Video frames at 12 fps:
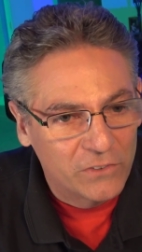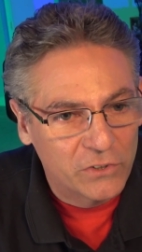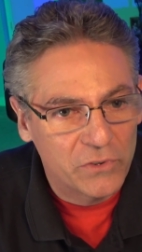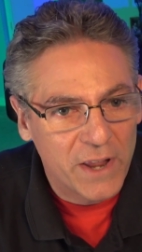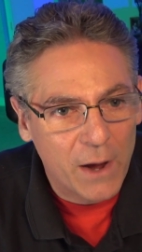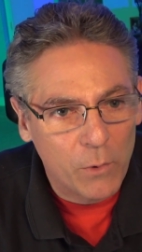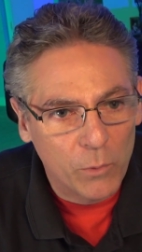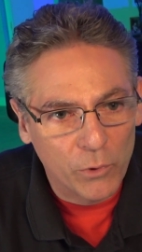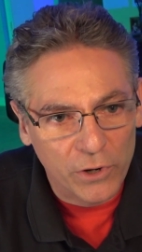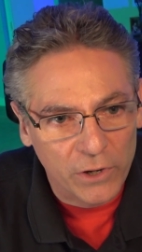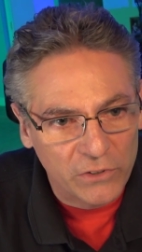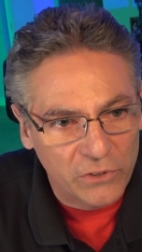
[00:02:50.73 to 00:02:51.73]
So now what we're
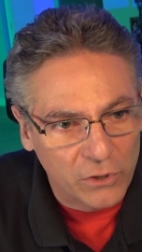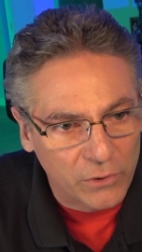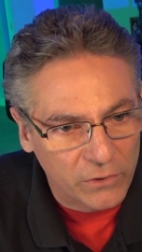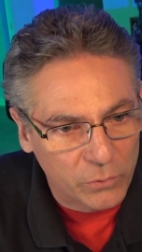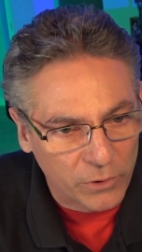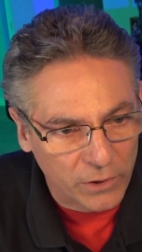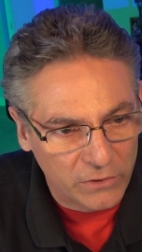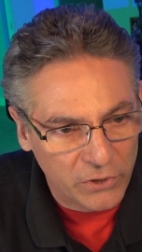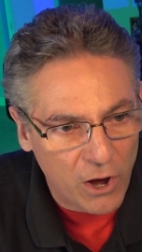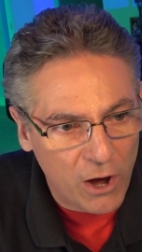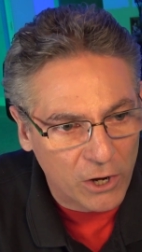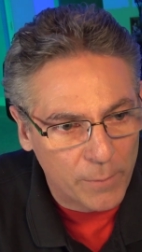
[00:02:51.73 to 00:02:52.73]
going to do is we're going to
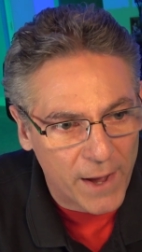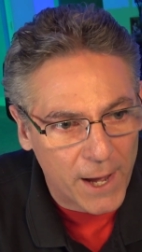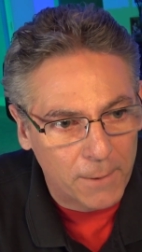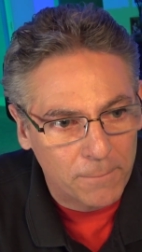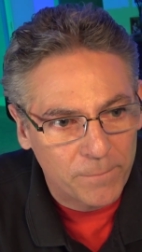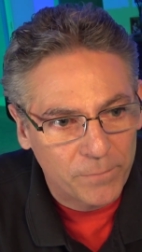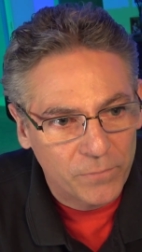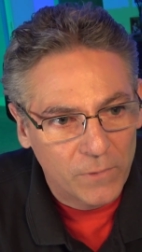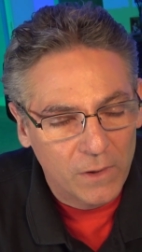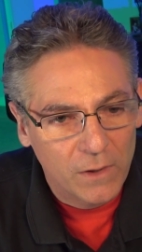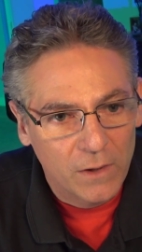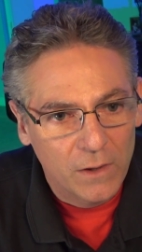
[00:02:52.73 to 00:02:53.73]
talk about
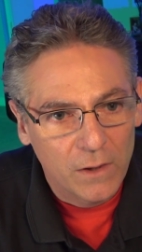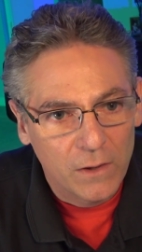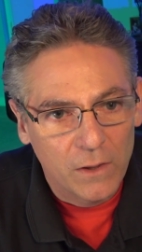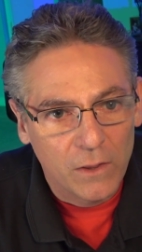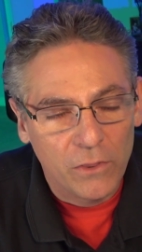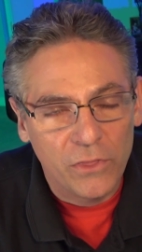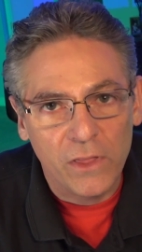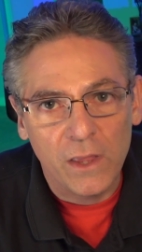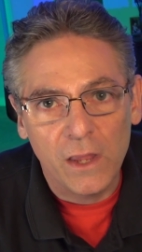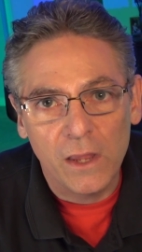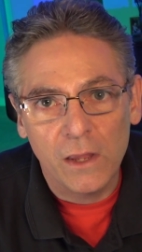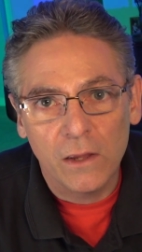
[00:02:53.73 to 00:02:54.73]

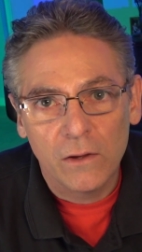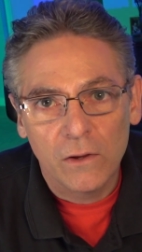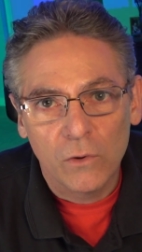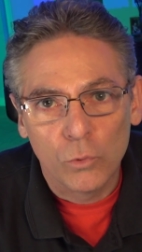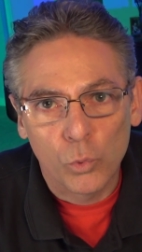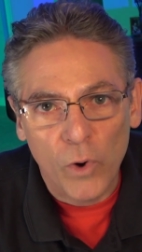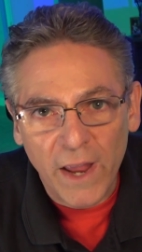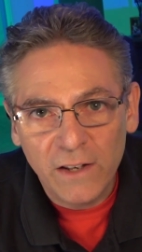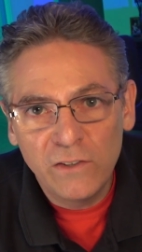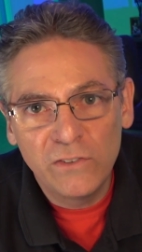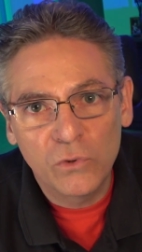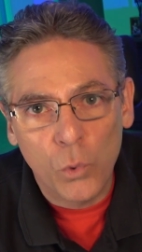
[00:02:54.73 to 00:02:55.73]
the red
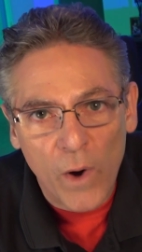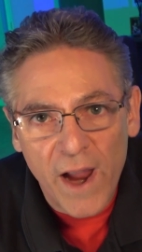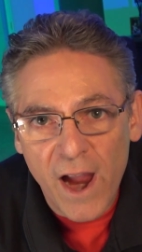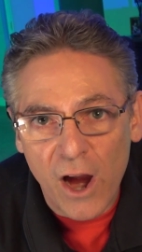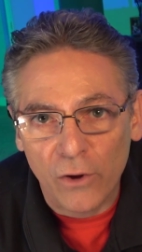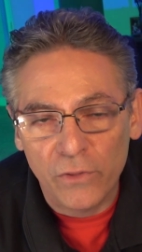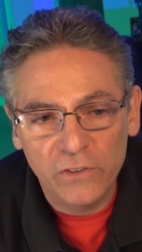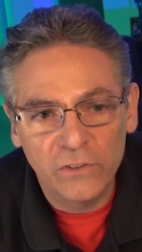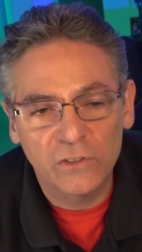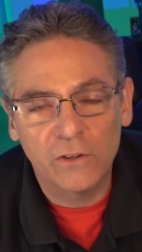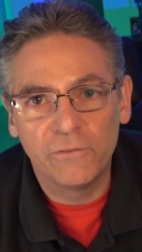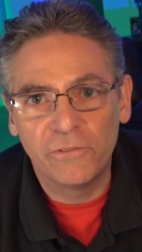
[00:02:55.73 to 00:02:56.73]
square. This is
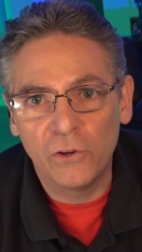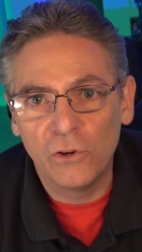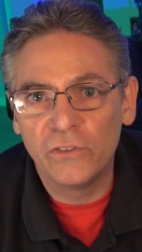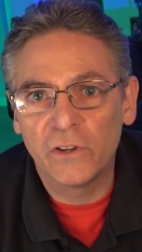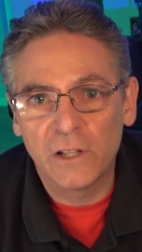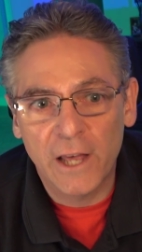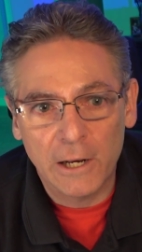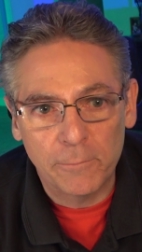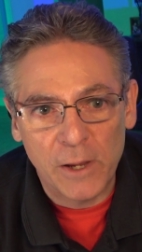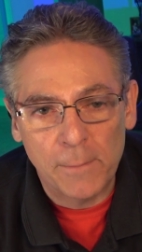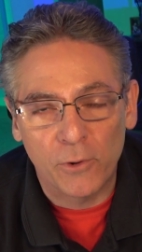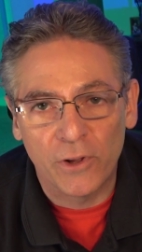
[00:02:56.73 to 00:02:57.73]
confusing a lot of
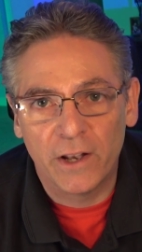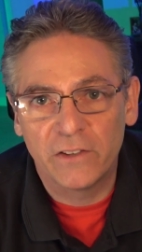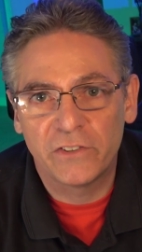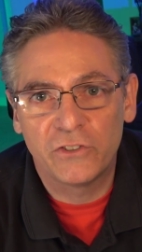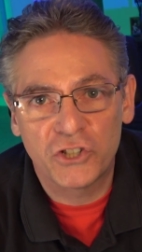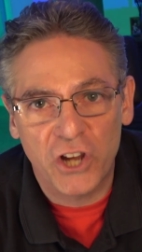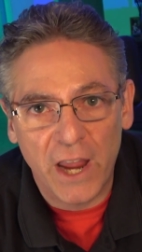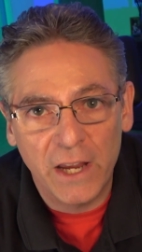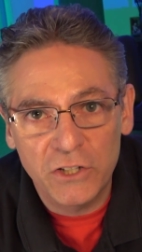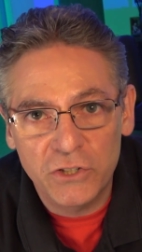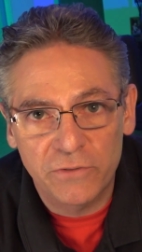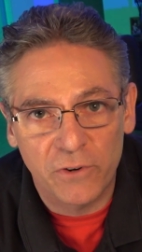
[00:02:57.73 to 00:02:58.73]
people, and it's
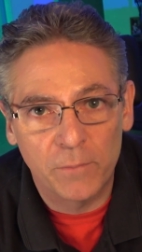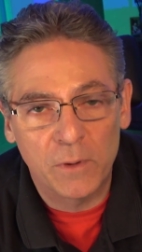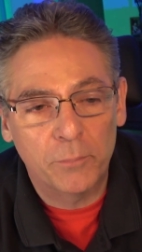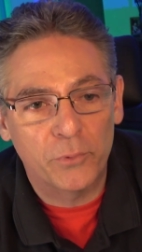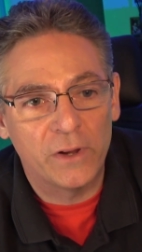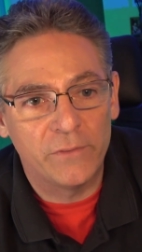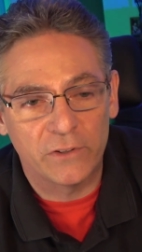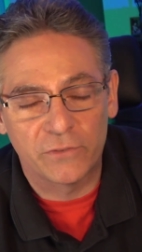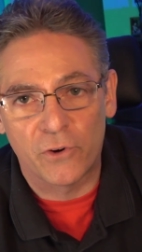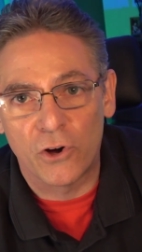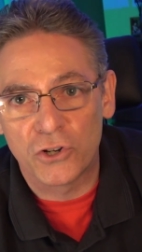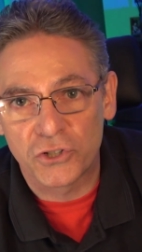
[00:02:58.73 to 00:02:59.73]
changed from the previous
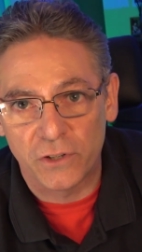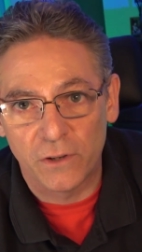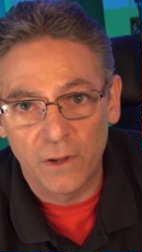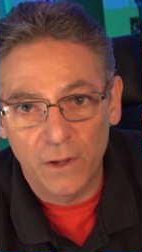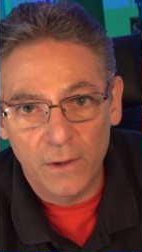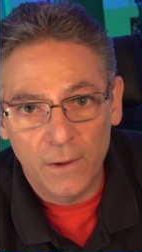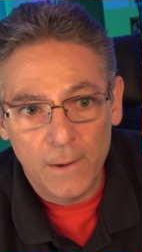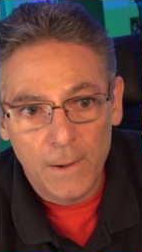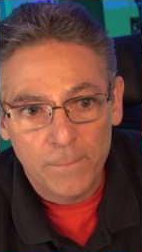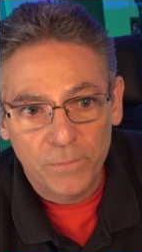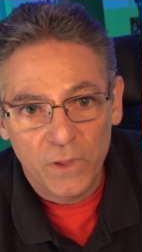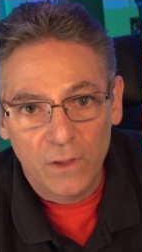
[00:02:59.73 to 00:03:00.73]
version
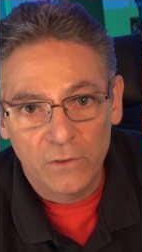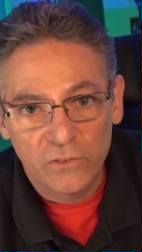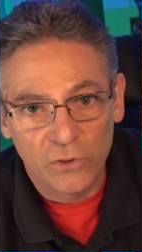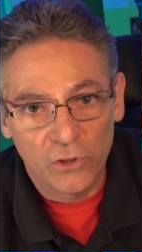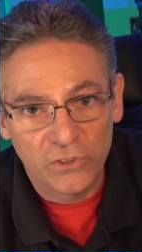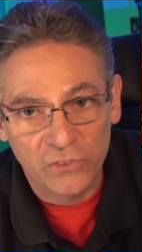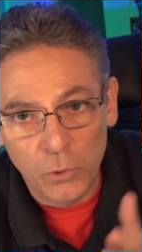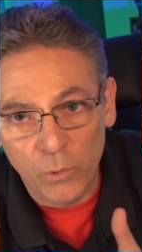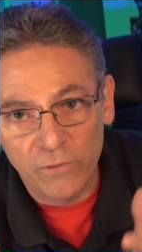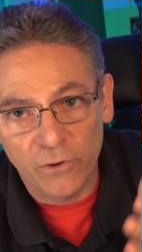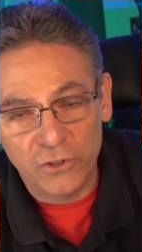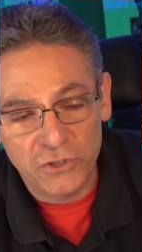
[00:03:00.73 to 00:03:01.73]
to this newer
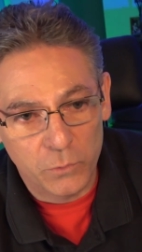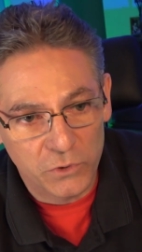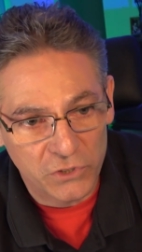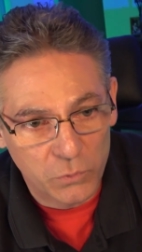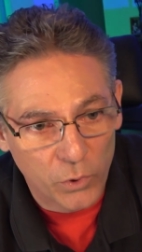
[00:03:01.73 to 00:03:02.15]
version, which is